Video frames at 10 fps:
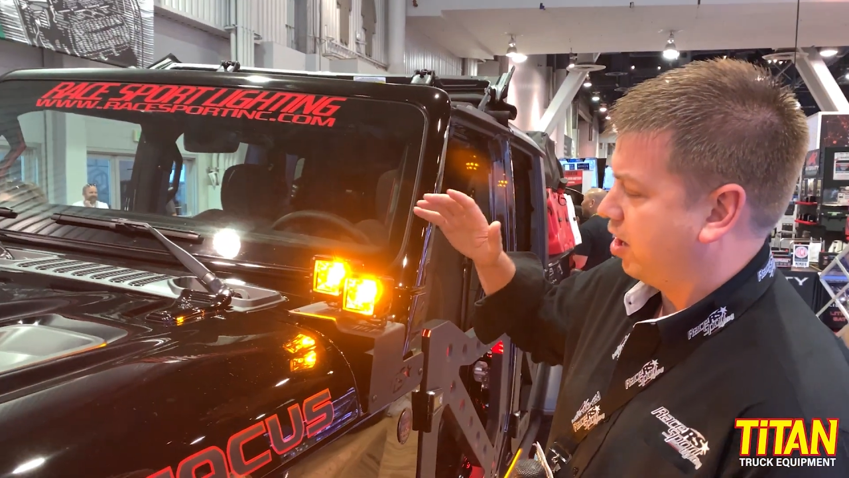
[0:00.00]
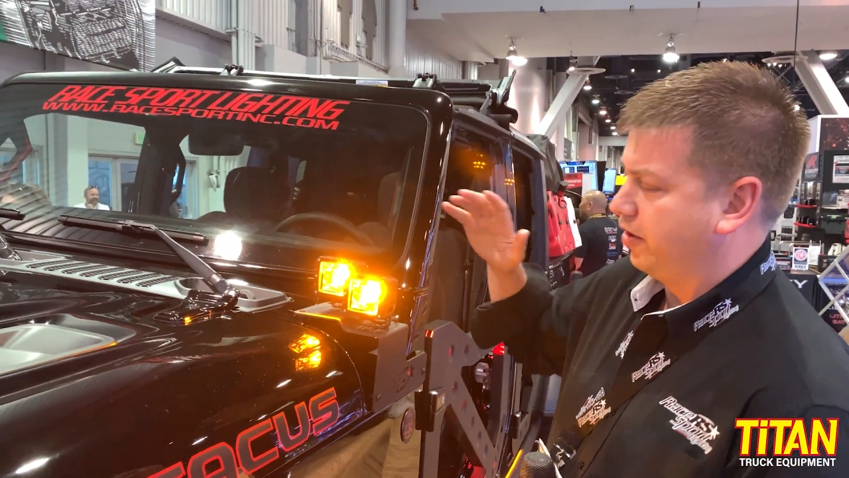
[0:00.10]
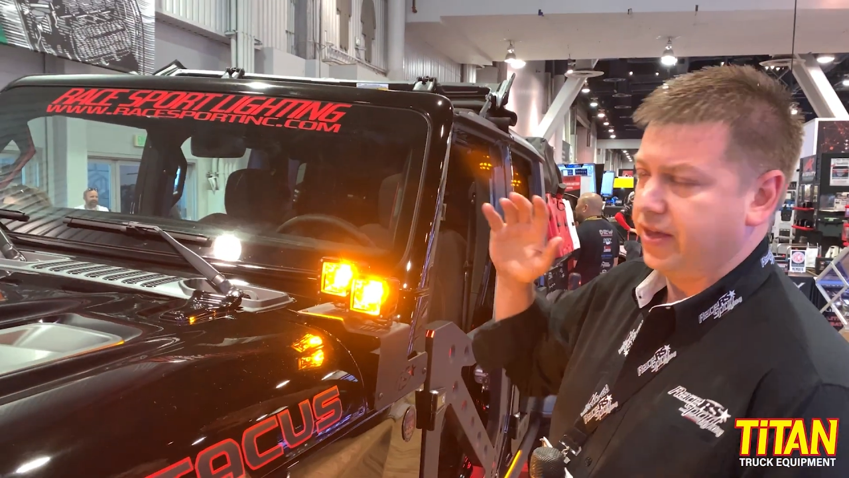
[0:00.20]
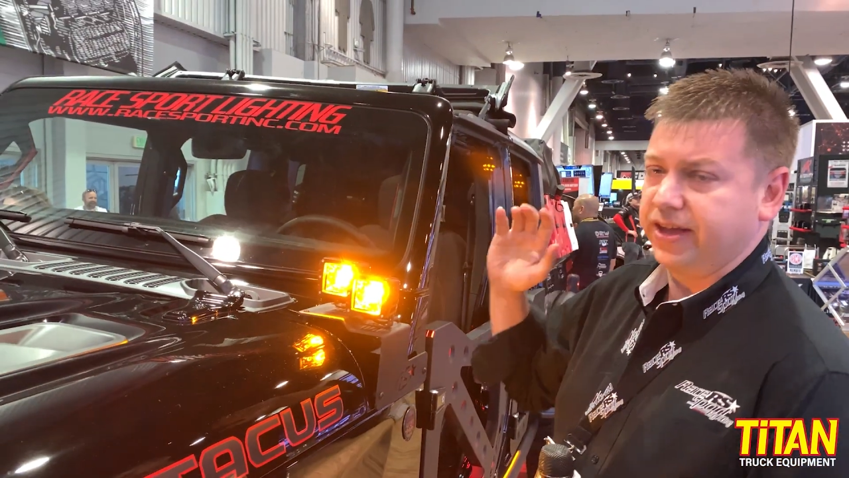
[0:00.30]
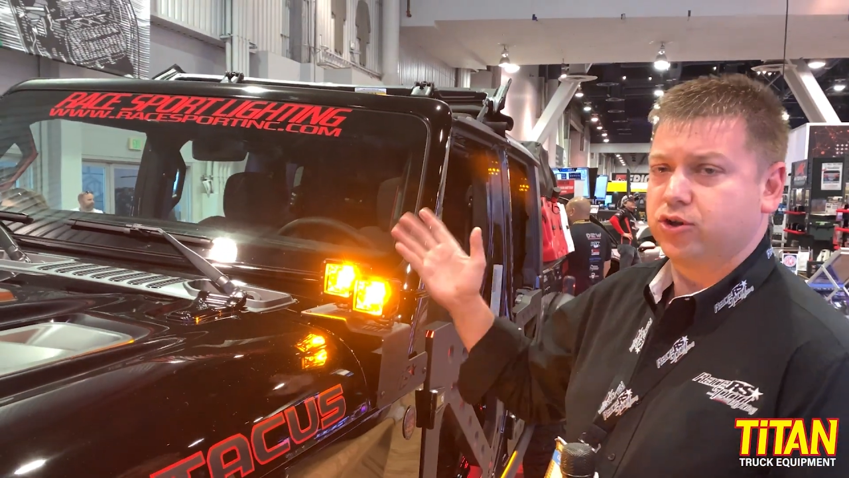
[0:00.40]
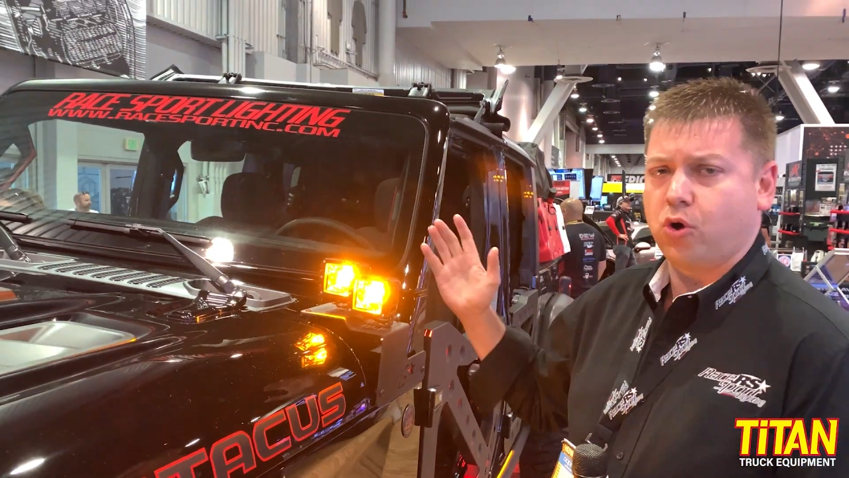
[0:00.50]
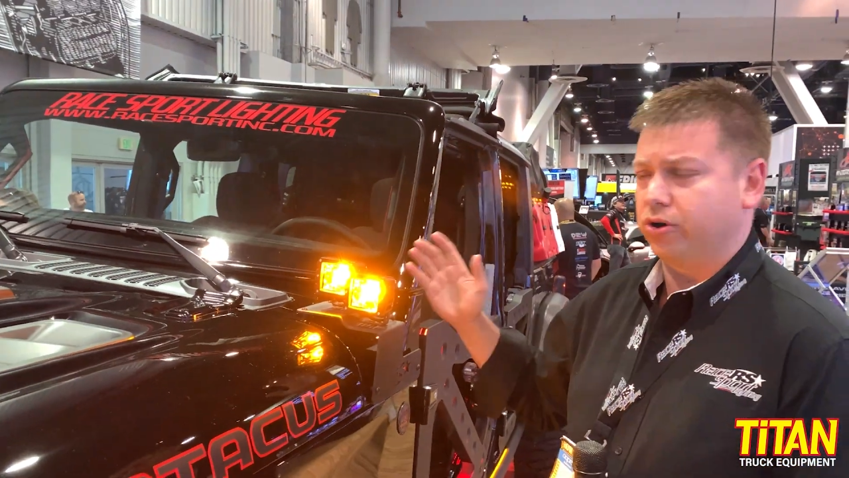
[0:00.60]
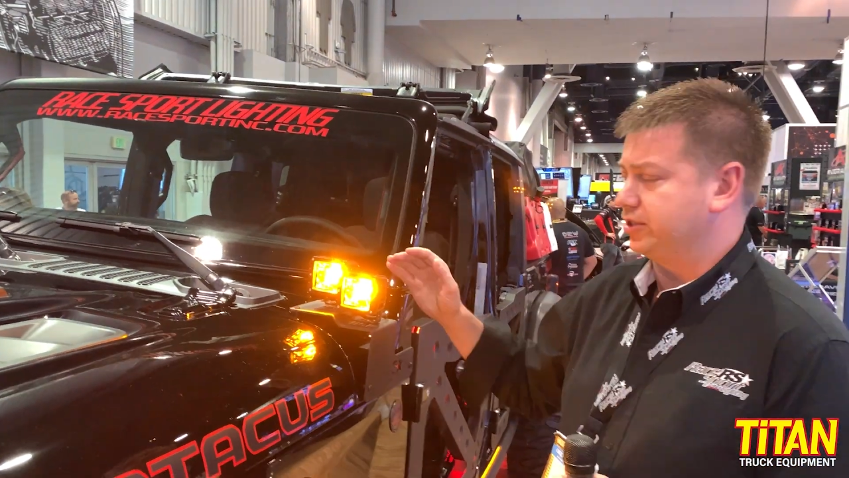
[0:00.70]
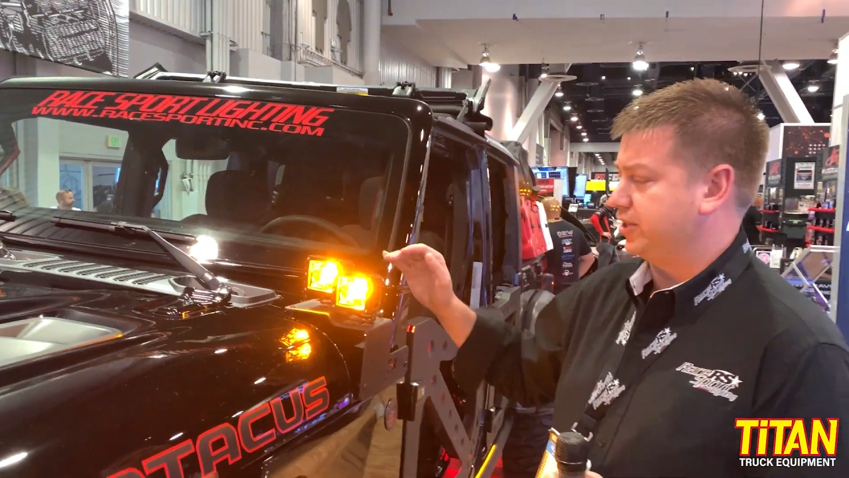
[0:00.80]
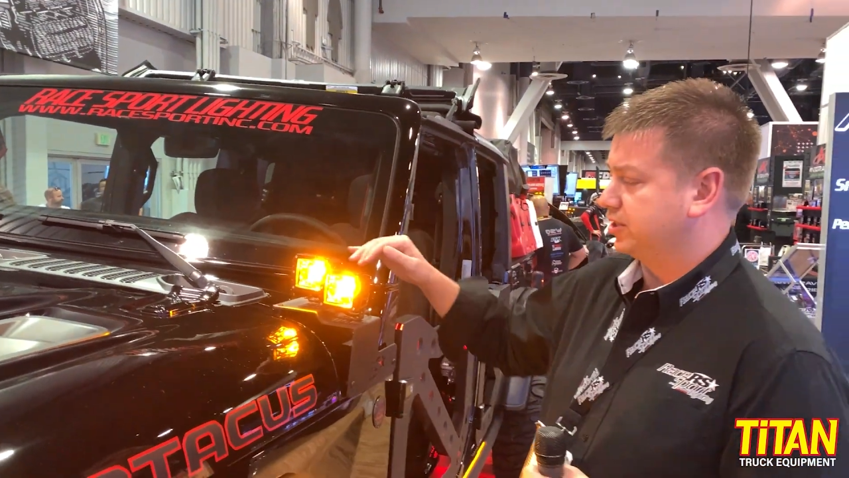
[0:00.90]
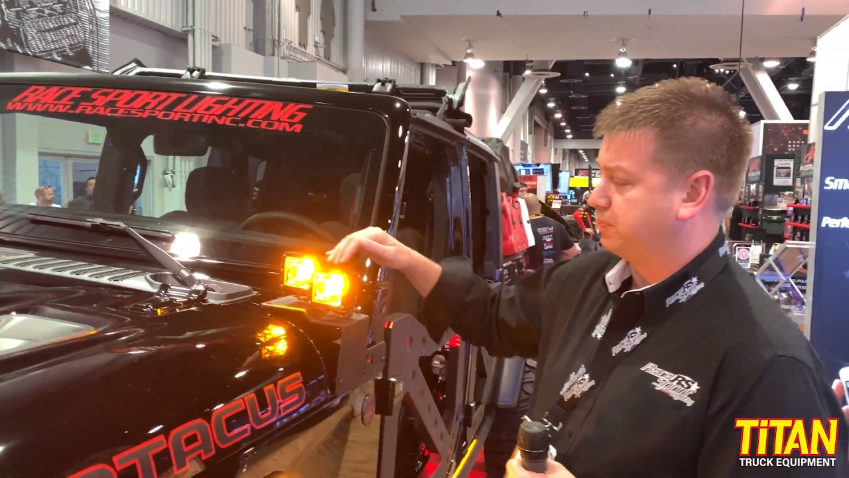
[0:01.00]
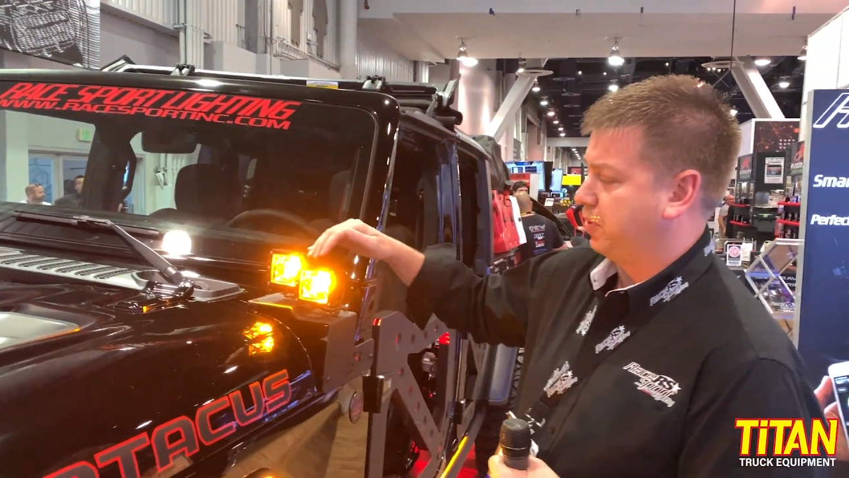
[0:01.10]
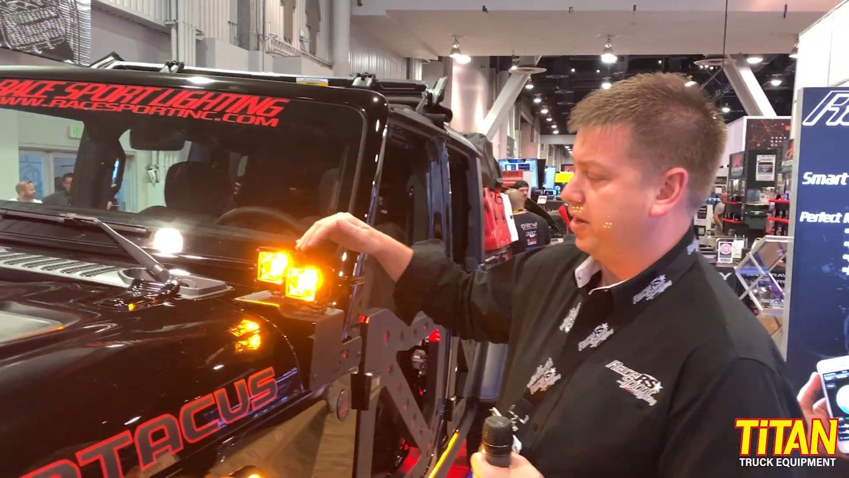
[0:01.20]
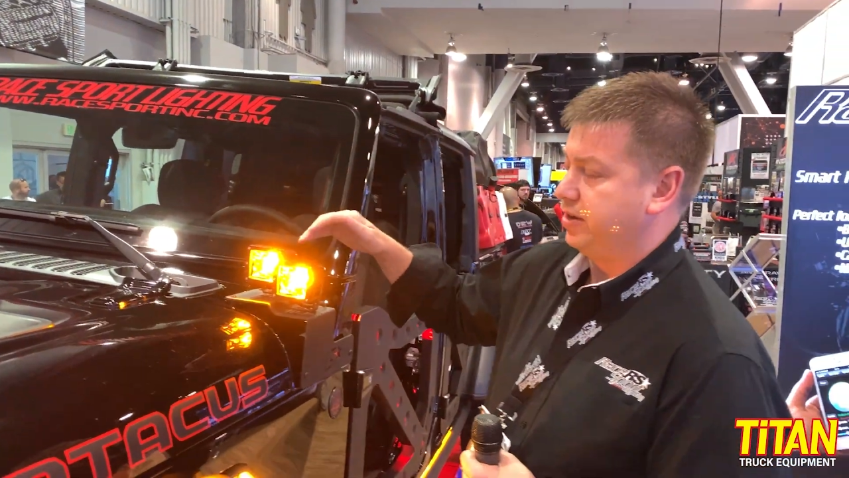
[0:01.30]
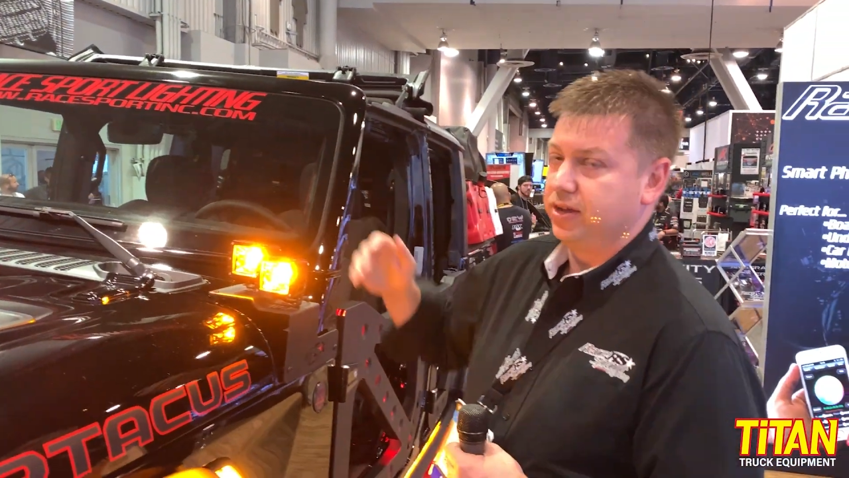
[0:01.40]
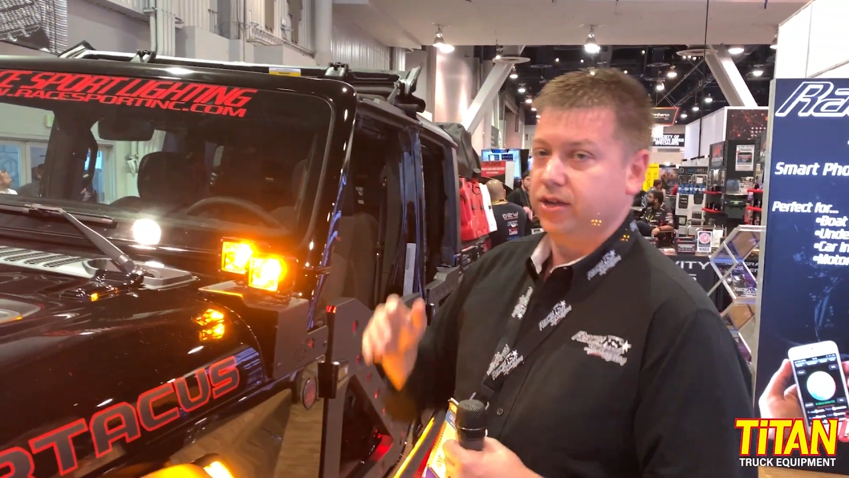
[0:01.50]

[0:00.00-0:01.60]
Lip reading: are they gorgeous, but